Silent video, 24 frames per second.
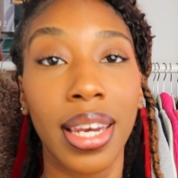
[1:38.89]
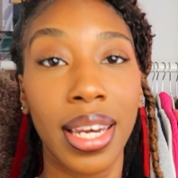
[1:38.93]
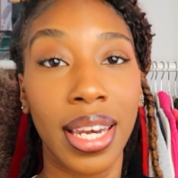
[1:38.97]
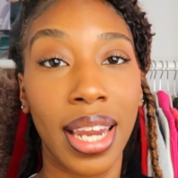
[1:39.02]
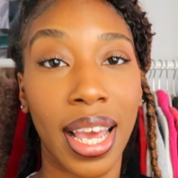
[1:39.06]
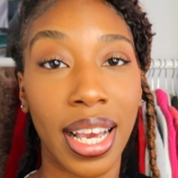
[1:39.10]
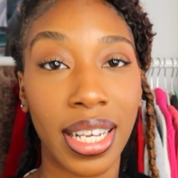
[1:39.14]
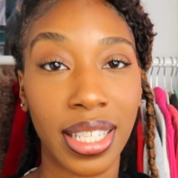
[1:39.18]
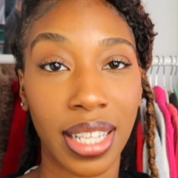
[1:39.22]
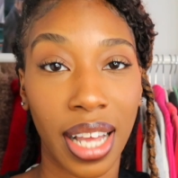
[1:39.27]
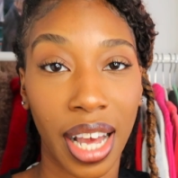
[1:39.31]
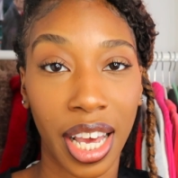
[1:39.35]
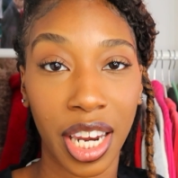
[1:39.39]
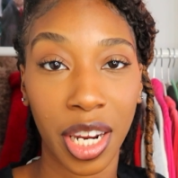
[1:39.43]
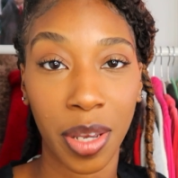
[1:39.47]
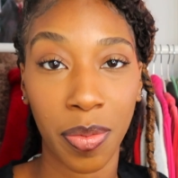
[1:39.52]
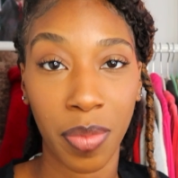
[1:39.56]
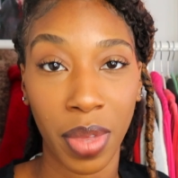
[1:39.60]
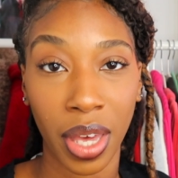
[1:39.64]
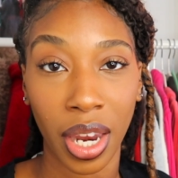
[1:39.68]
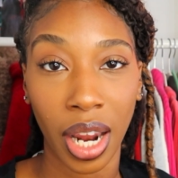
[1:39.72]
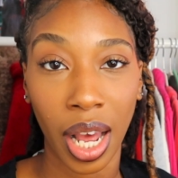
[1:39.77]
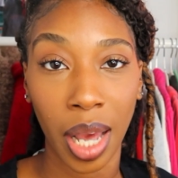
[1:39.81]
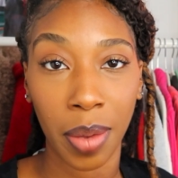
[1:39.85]
next item
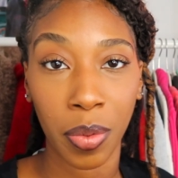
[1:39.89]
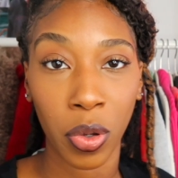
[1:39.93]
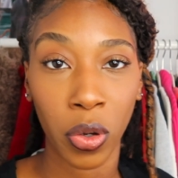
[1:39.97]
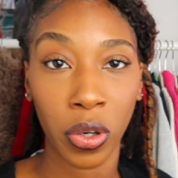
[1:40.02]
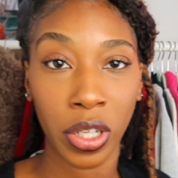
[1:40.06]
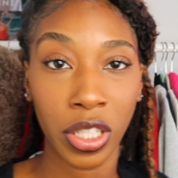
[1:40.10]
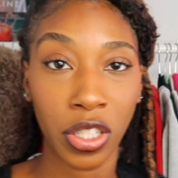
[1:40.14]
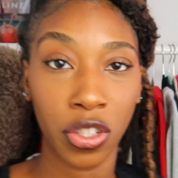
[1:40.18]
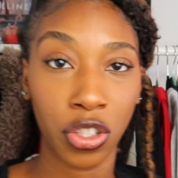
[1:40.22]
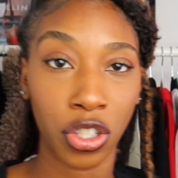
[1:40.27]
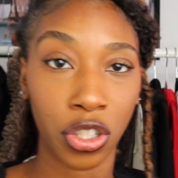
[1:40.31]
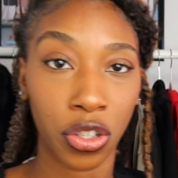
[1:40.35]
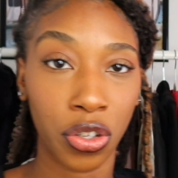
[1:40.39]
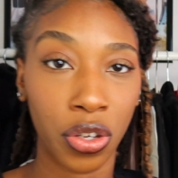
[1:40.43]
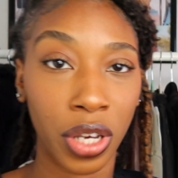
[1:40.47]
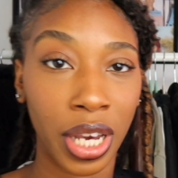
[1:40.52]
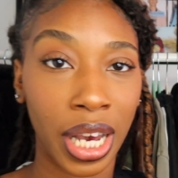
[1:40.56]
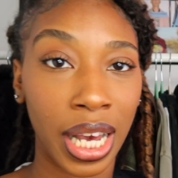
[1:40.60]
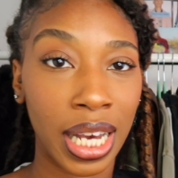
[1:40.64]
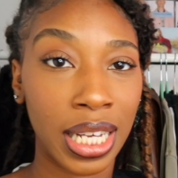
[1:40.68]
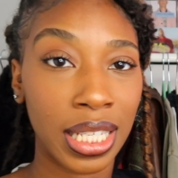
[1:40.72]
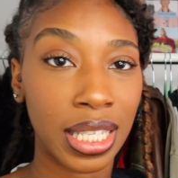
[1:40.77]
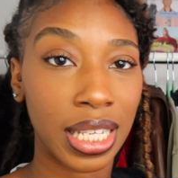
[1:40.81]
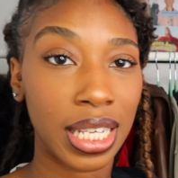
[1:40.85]
that I'm going to show you
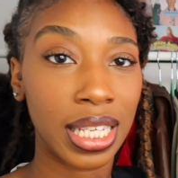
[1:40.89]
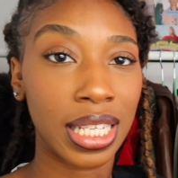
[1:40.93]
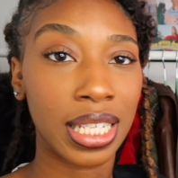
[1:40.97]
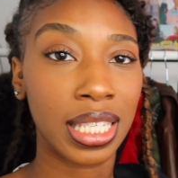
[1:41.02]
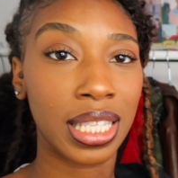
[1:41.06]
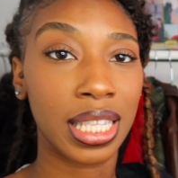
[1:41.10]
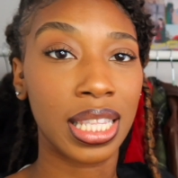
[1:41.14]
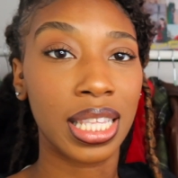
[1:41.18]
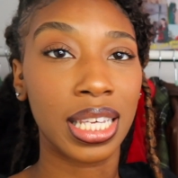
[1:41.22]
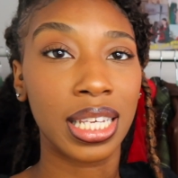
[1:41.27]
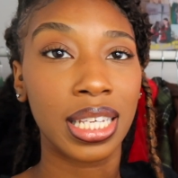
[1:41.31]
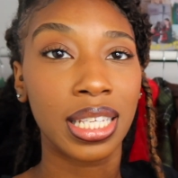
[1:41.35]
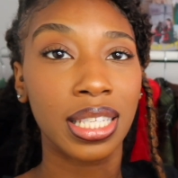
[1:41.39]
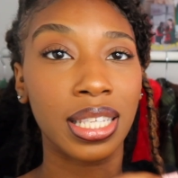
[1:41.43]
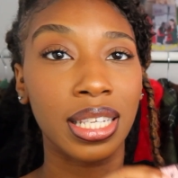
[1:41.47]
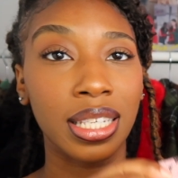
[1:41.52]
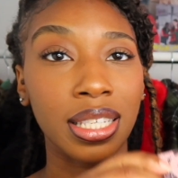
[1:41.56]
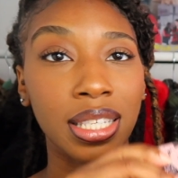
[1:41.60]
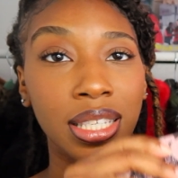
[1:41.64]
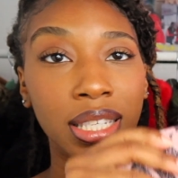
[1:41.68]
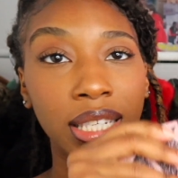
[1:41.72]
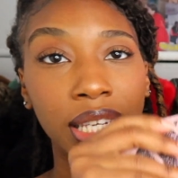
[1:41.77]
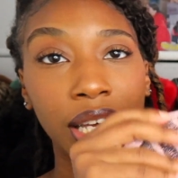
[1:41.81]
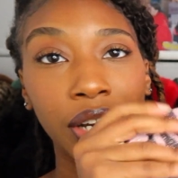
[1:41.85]
guys is this
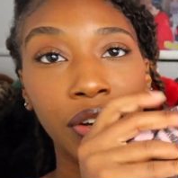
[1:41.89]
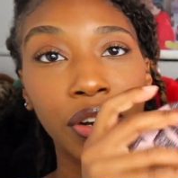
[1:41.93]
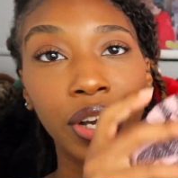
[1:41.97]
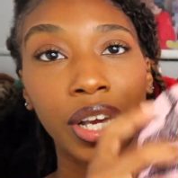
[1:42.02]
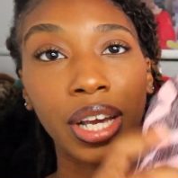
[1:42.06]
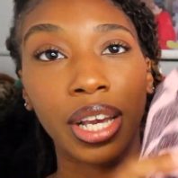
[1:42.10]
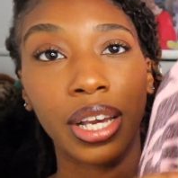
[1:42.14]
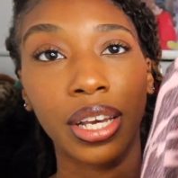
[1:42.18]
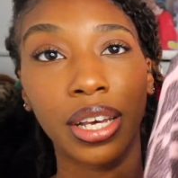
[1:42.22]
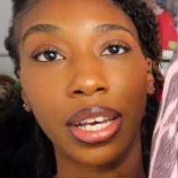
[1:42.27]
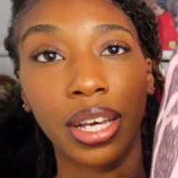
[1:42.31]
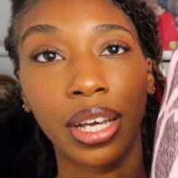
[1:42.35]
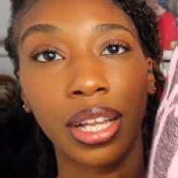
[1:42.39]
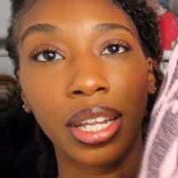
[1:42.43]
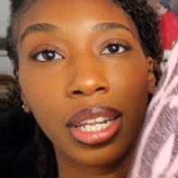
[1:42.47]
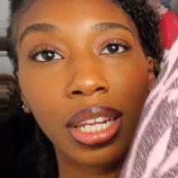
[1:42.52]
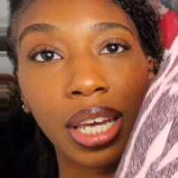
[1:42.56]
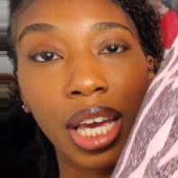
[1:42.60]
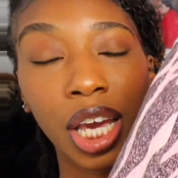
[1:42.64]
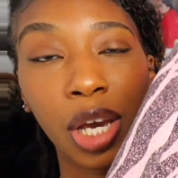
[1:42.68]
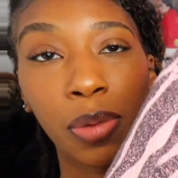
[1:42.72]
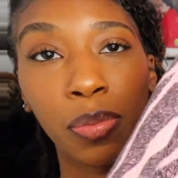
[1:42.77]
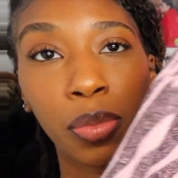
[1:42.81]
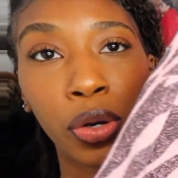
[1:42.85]
hysteric
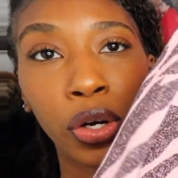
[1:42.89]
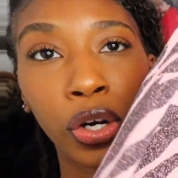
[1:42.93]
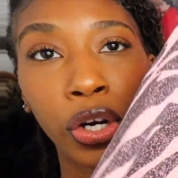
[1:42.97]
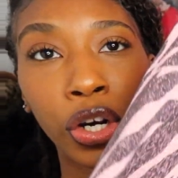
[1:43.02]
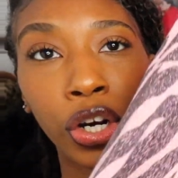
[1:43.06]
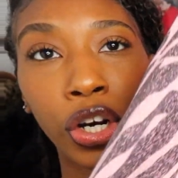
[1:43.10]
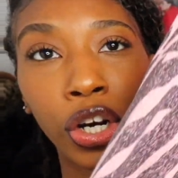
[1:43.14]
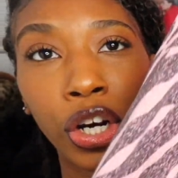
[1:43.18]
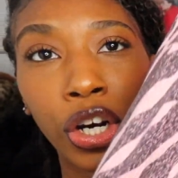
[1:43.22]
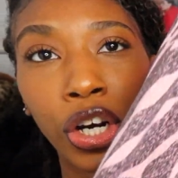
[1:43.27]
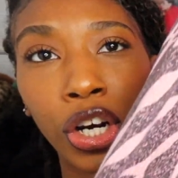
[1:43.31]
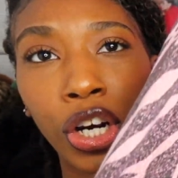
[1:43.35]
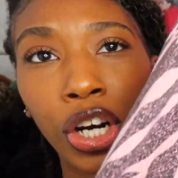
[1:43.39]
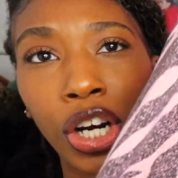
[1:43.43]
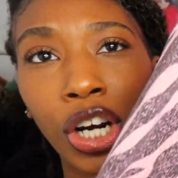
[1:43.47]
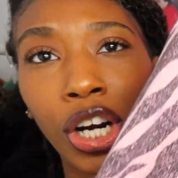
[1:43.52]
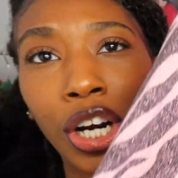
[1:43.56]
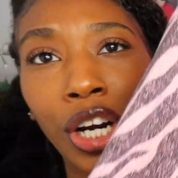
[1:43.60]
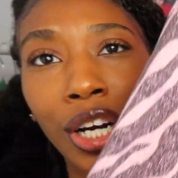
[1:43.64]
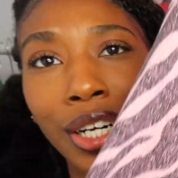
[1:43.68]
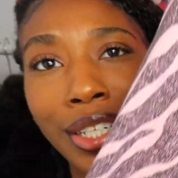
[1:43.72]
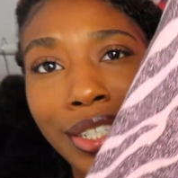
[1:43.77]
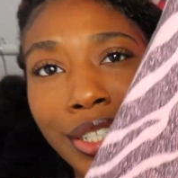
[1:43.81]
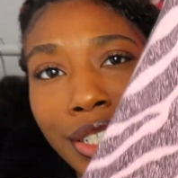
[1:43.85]

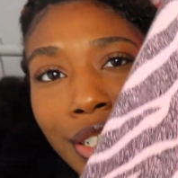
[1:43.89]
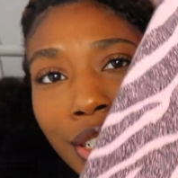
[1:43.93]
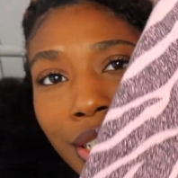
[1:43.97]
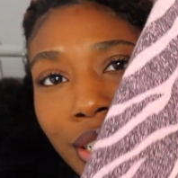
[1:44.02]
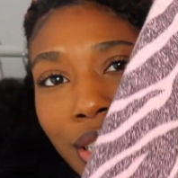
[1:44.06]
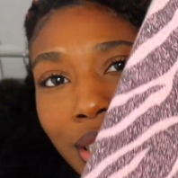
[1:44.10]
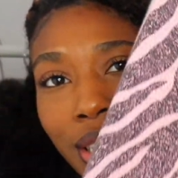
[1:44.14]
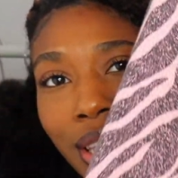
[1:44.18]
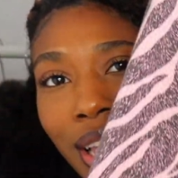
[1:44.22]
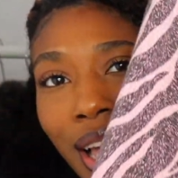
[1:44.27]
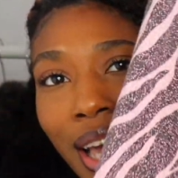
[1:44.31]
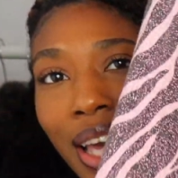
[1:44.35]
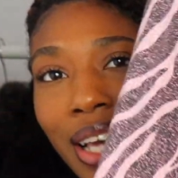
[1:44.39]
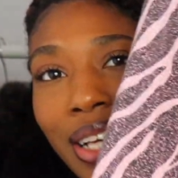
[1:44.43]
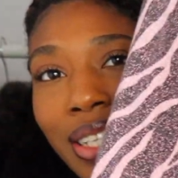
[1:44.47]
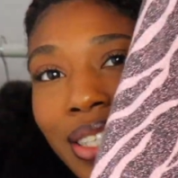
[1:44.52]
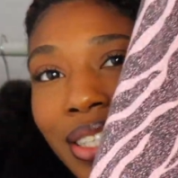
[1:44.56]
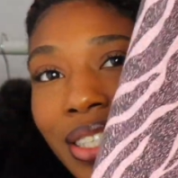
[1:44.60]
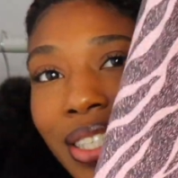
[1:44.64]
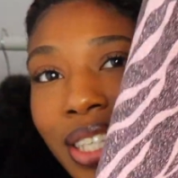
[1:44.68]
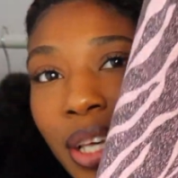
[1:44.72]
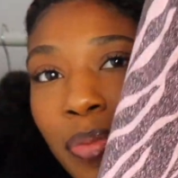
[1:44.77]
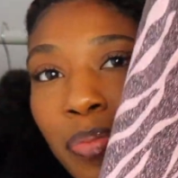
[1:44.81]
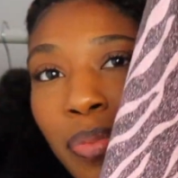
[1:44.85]
glamour, just like
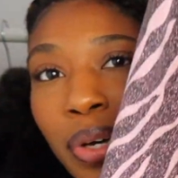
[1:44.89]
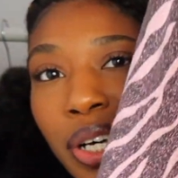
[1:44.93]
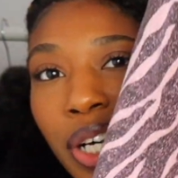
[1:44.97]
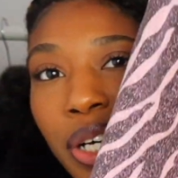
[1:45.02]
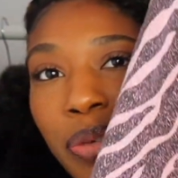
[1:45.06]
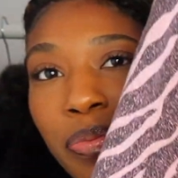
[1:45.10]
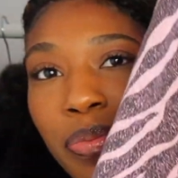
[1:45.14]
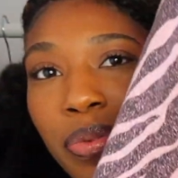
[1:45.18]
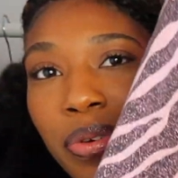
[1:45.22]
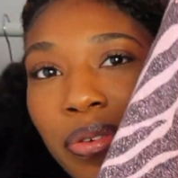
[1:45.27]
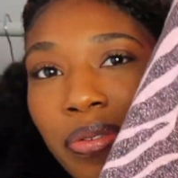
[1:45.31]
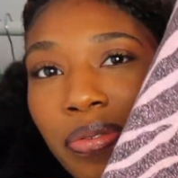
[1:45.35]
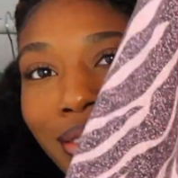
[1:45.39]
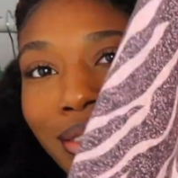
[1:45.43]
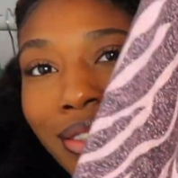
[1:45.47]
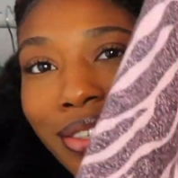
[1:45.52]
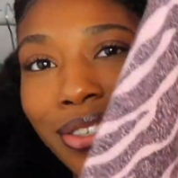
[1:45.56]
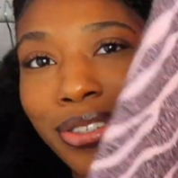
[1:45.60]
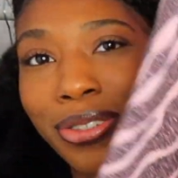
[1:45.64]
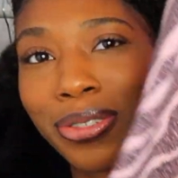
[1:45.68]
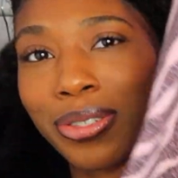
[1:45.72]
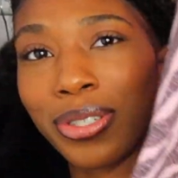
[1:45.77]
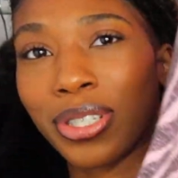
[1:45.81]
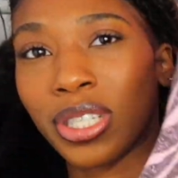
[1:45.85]
zip up
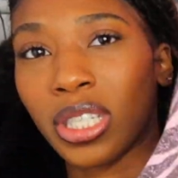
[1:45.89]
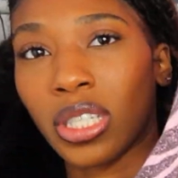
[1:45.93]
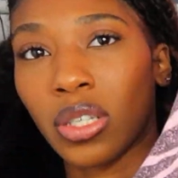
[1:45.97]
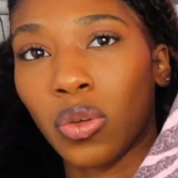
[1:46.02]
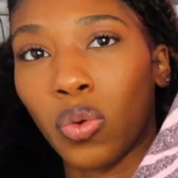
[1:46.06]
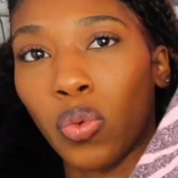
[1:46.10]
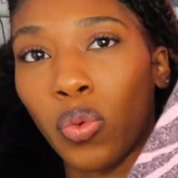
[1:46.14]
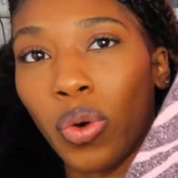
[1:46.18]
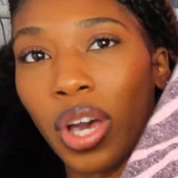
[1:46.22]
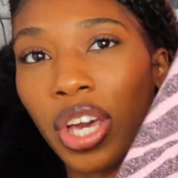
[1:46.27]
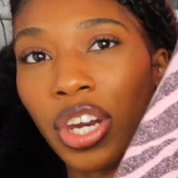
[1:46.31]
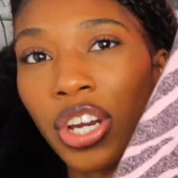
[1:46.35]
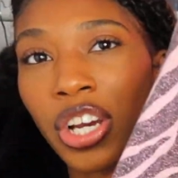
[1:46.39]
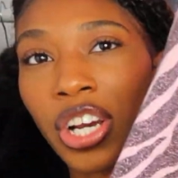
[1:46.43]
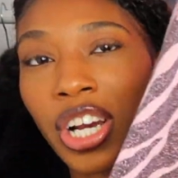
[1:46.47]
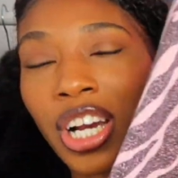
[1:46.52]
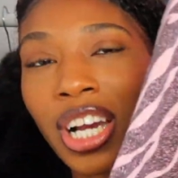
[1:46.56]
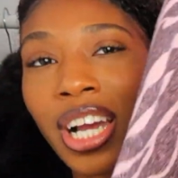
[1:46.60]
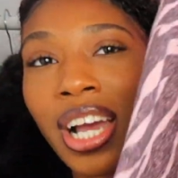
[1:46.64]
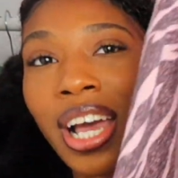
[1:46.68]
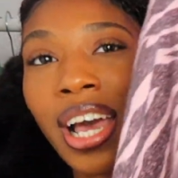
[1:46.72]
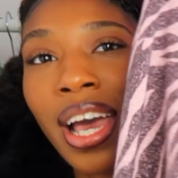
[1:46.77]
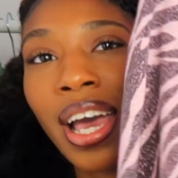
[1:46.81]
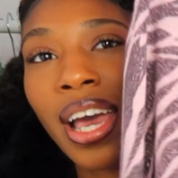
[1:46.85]
little
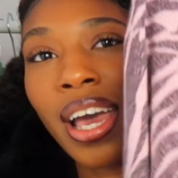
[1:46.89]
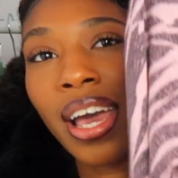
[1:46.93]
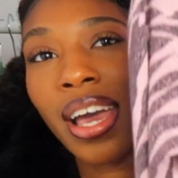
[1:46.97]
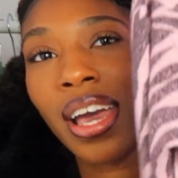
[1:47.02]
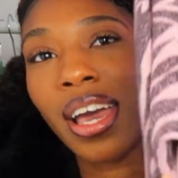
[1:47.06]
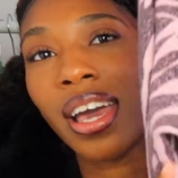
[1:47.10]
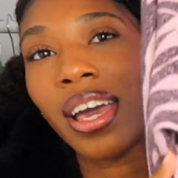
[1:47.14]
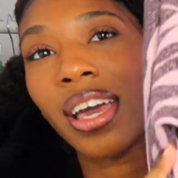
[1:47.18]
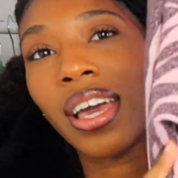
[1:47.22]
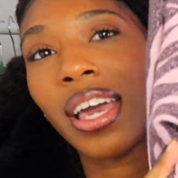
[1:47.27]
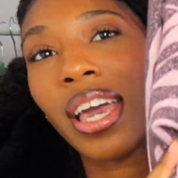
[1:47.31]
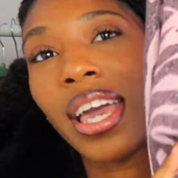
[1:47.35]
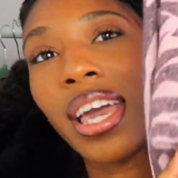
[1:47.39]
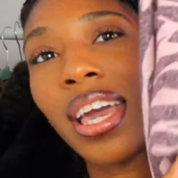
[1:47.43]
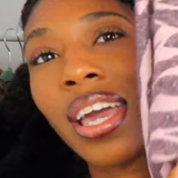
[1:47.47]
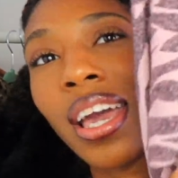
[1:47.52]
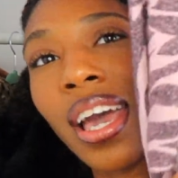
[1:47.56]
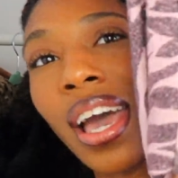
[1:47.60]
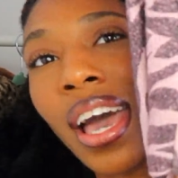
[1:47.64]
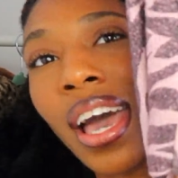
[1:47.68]
sweater. It